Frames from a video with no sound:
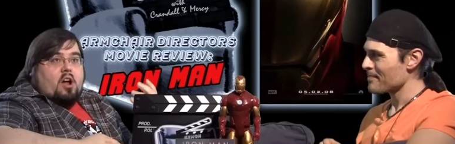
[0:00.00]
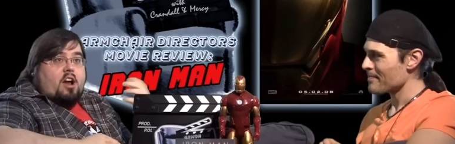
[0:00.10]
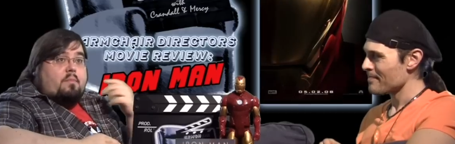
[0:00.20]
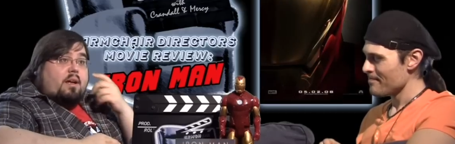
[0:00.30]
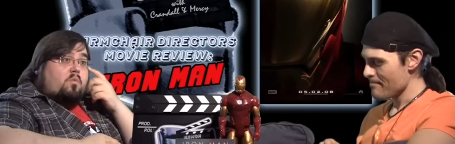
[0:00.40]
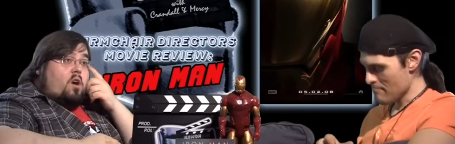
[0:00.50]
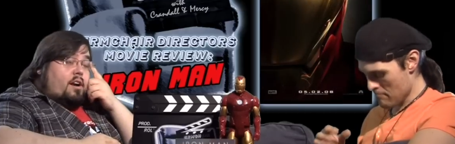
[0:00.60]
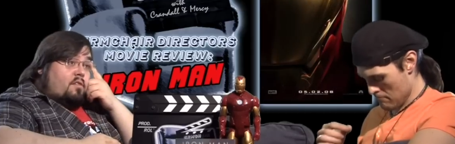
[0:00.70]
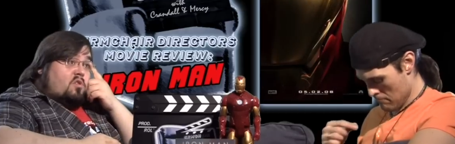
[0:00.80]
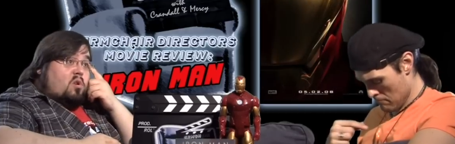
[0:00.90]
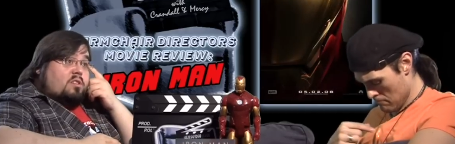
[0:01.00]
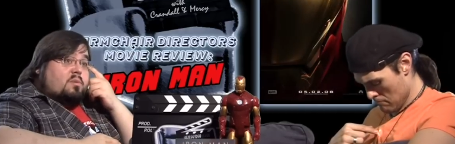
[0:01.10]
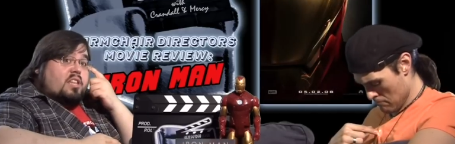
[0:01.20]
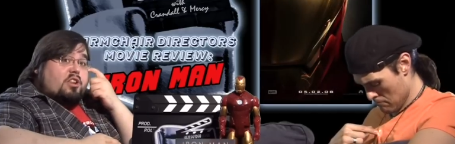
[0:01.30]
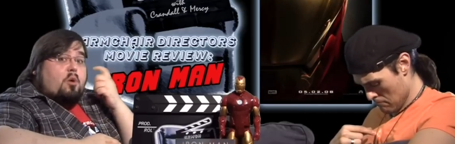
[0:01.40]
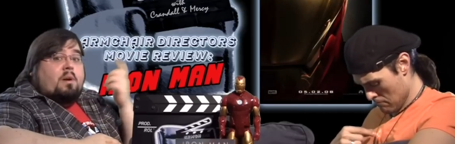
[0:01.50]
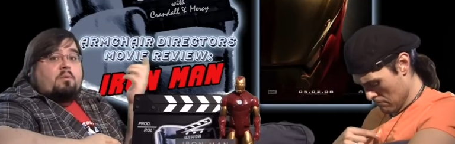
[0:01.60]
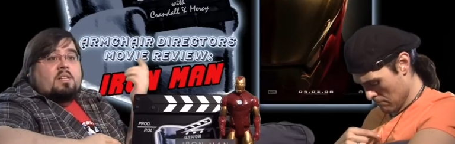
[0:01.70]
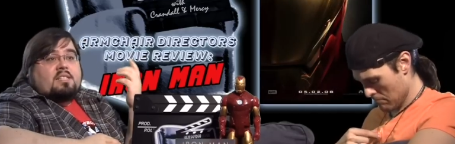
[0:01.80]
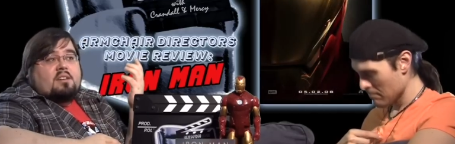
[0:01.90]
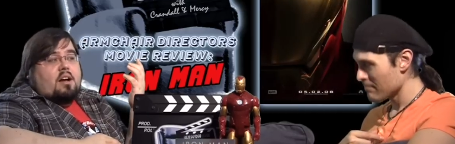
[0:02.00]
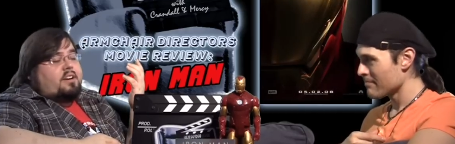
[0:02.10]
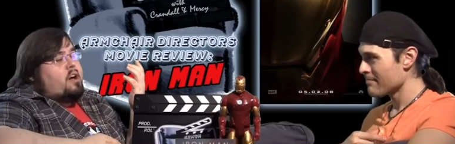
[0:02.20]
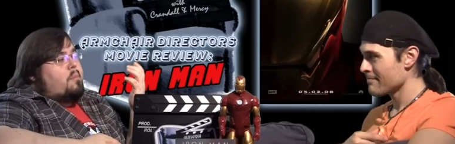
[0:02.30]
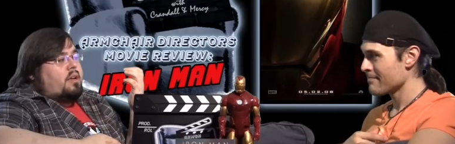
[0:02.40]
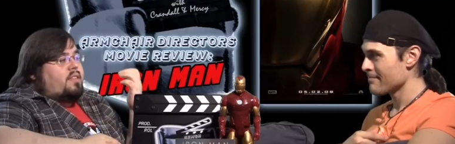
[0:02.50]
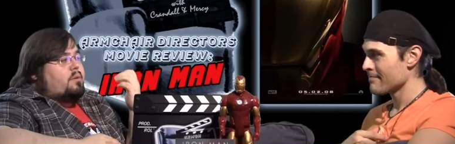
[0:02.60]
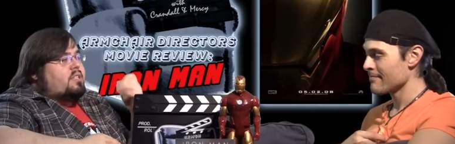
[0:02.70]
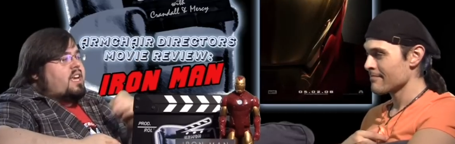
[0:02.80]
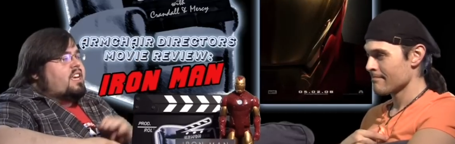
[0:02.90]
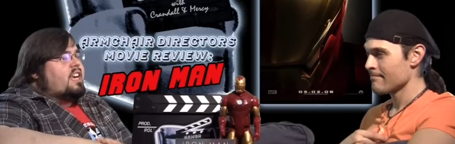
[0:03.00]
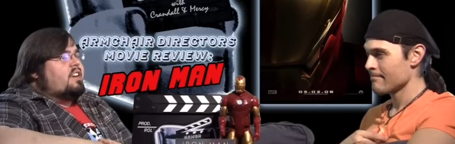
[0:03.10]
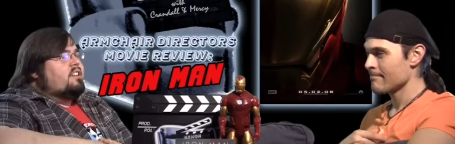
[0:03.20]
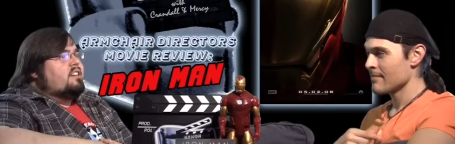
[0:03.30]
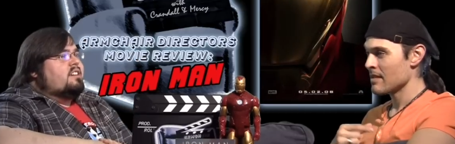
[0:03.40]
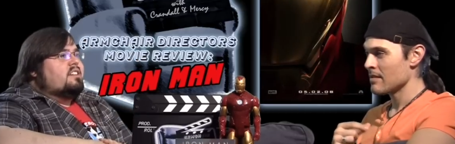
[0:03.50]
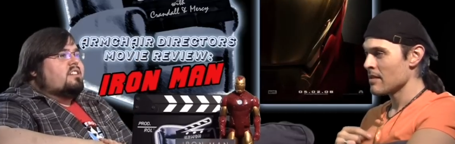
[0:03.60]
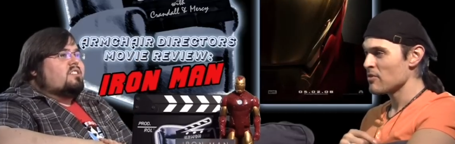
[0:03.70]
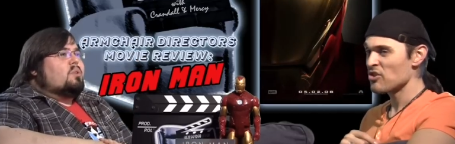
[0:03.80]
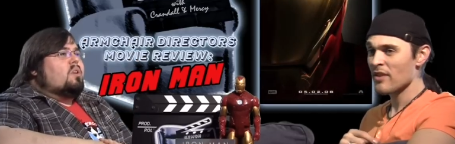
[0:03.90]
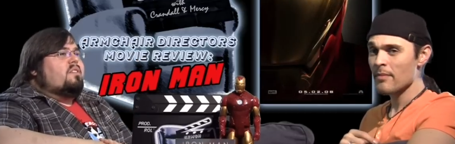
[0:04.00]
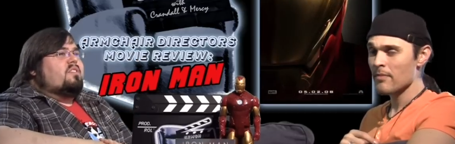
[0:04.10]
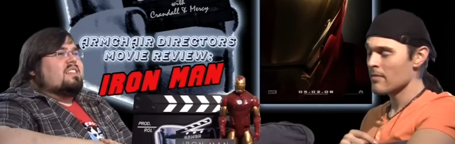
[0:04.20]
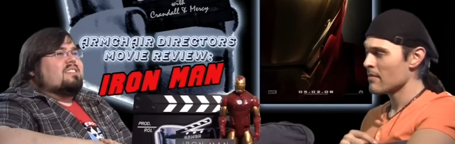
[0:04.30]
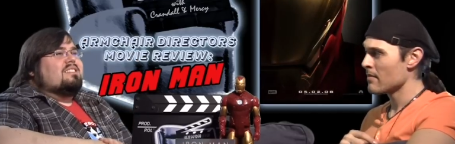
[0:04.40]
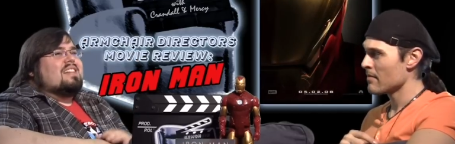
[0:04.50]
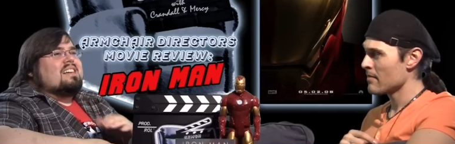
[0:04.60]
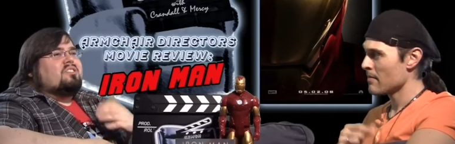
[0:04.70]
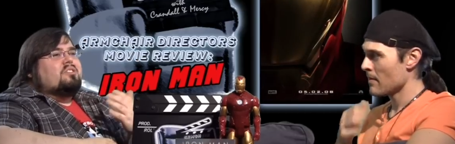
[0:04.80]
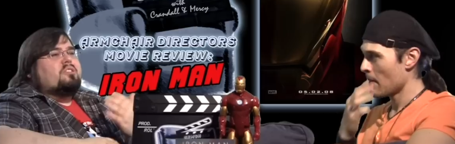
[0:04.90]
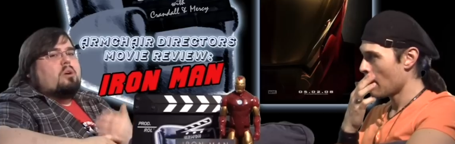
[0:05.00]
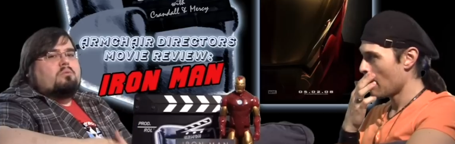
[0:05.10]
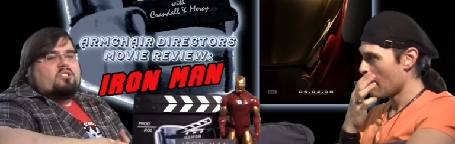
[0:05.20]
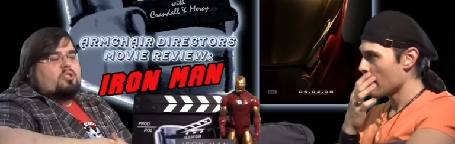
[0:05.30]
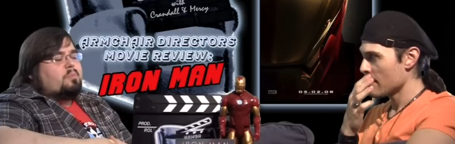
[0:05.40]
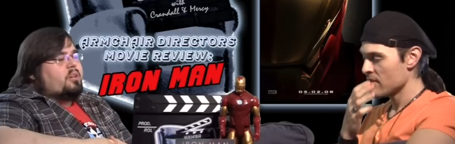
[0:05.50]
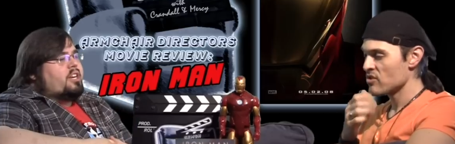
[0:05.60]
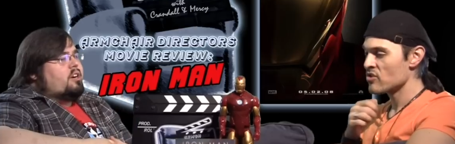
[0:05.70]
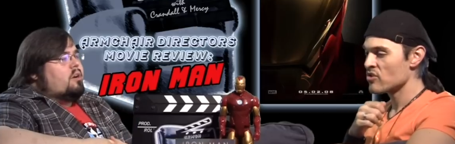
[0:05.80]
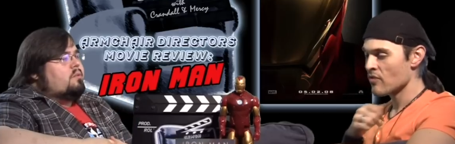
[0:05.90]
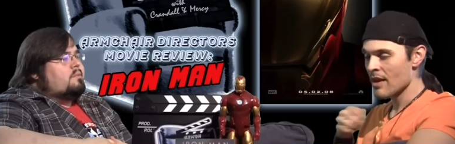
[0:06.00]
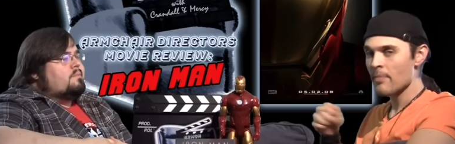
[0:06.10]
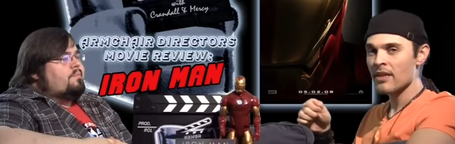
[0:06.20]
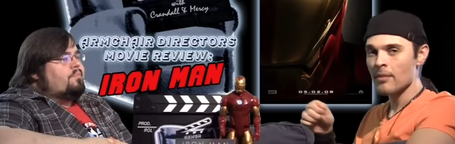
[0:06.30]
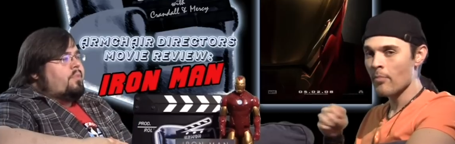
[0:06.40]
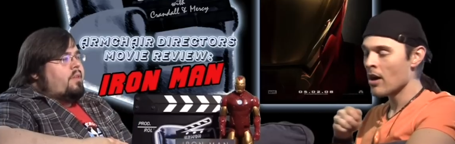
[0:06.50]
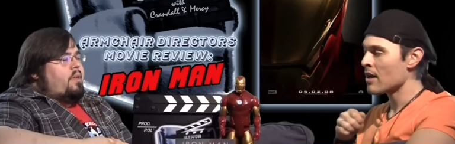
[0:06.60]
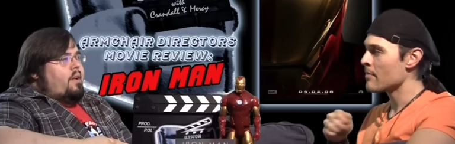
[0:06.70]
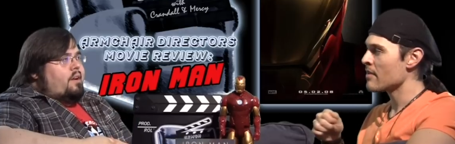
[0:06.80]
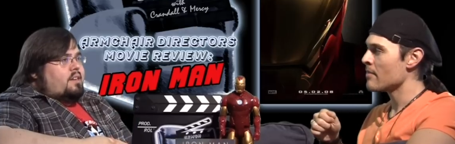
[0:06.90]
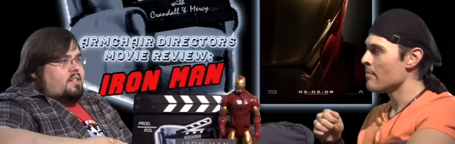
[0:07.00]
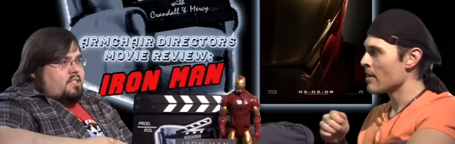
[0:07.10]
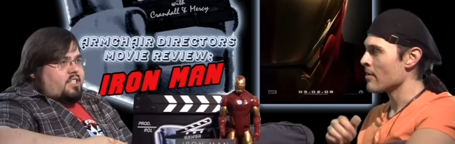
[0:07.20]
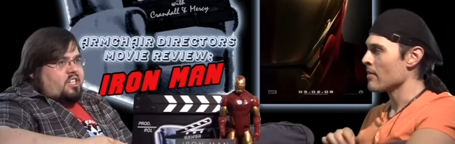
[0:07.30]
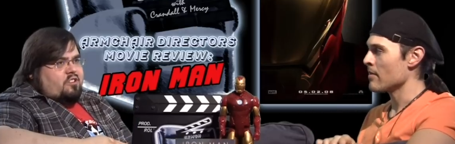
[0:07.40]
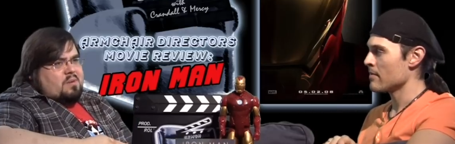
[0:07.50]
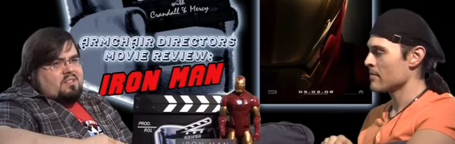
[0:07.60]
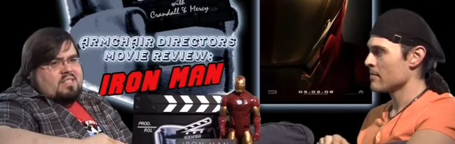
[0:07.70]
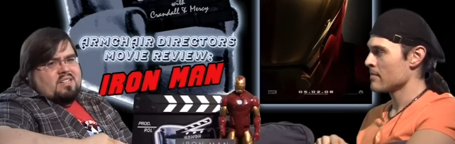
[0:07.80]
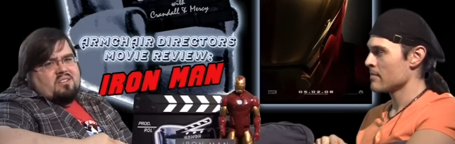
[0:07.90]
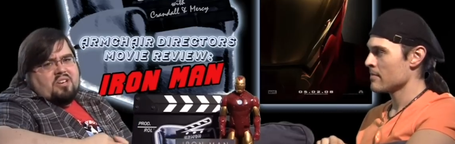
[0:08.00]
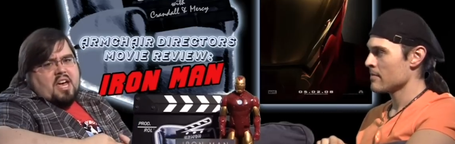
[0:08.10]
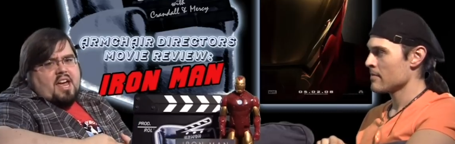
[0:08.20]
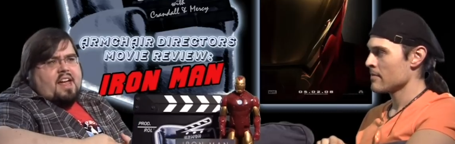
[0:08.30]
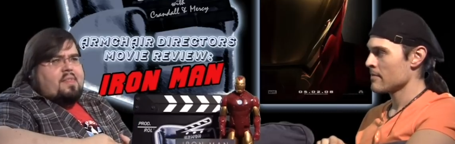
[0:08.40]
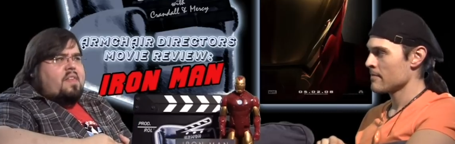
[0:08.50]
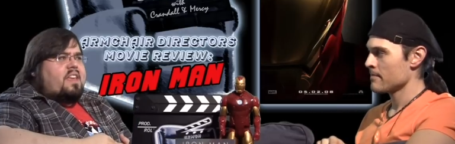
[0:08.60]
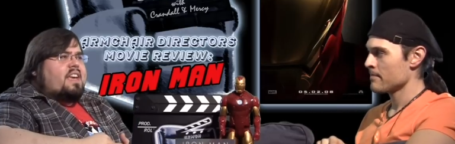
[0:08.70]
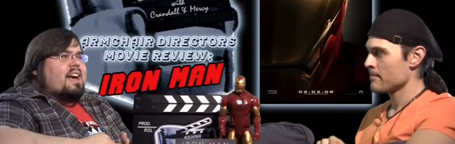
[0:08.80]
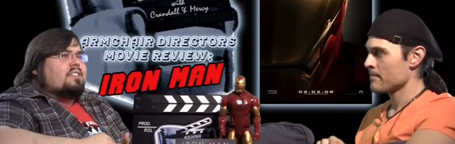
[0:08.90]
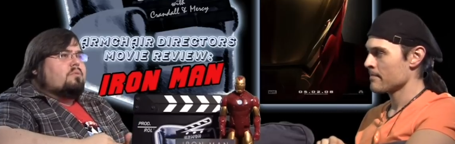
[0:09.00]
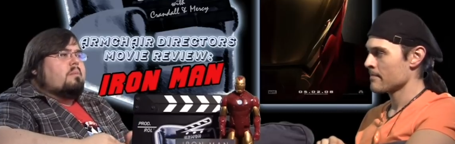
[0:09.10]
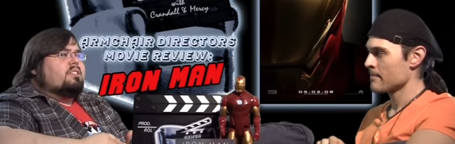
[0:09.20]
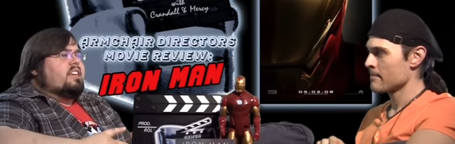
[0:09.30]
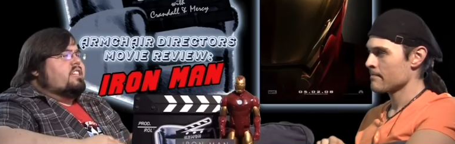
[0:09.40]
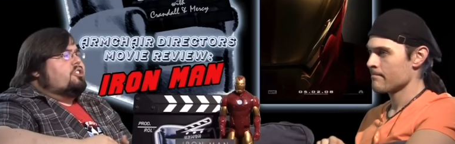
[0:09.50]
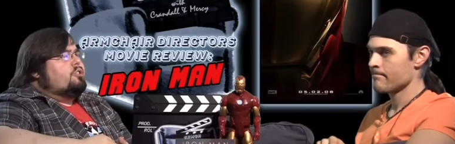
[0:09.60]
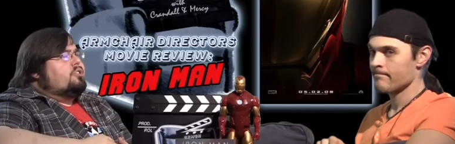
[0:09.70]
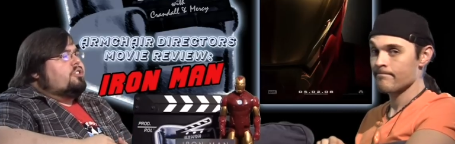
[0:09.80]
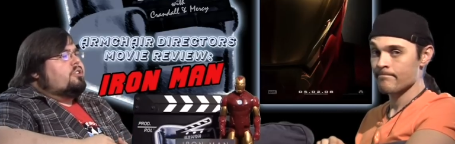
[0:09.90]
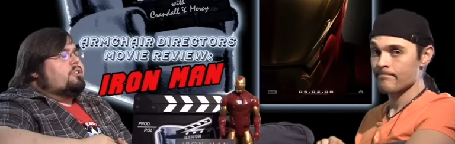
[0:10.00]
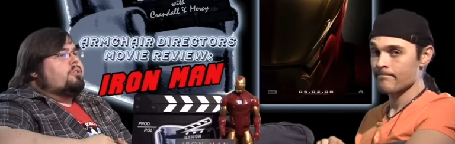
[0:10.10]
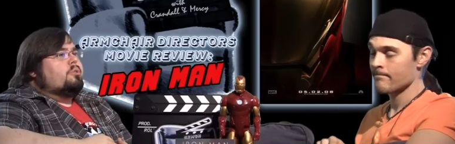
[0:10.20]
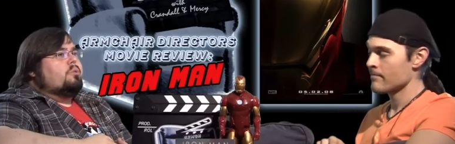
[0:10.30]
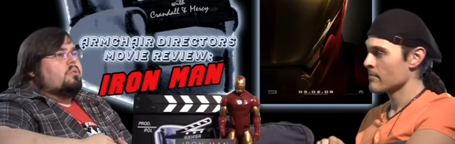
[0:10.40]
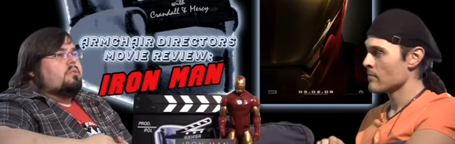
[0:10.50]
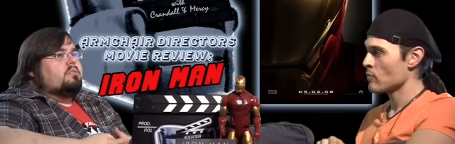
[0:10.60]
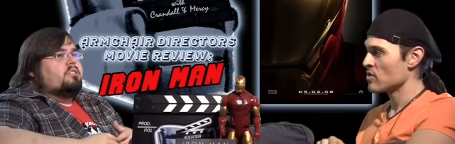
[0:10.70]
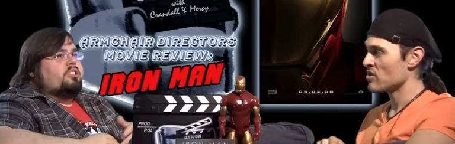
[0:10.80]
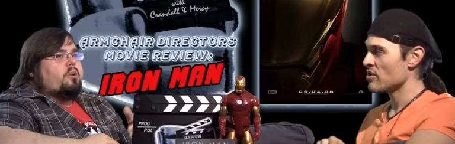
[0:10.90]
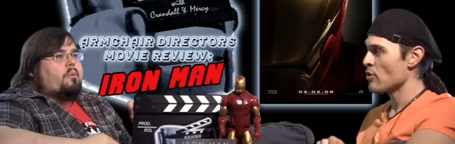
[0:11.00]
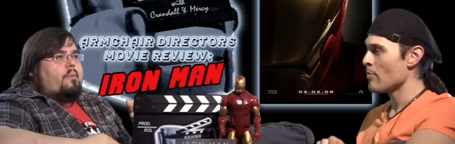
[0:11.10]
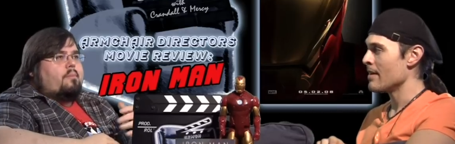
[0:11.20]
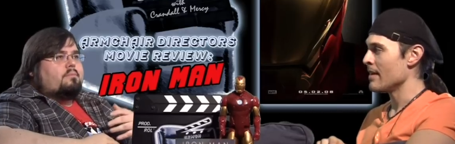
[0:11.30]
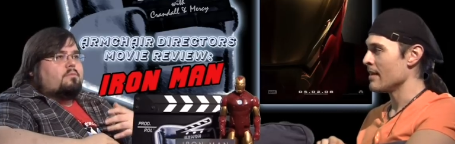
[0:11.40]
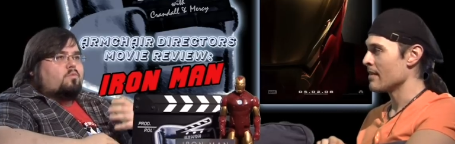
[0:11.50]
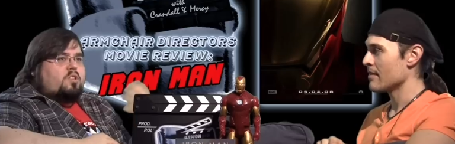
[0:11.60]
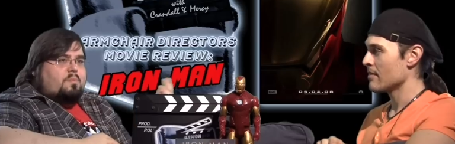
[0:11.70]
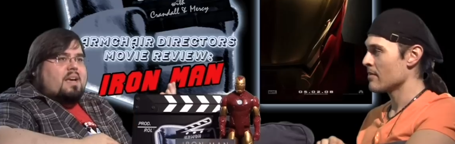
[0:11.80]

Speaker 1: Iron Man one, of course, was that nobody really saw it coming. They were taking they were sort of this lesser-known superhero.
Speaker 2: Scraping the bottom of the barrel.
Speaker 1: You know, everybody was like, okay. And then they cast Robert Downey Junior, who...
Speaker 2: Was you know, a nobody.
Speaker 1: Was